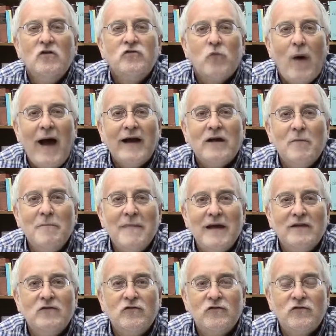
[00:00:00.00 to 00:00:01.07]
So I
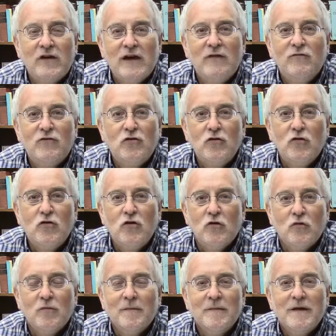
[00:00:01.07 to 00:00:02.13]
commend Steve to
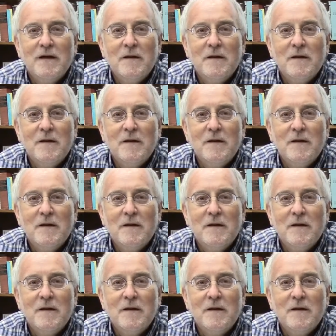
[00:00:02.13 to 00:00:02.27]
you.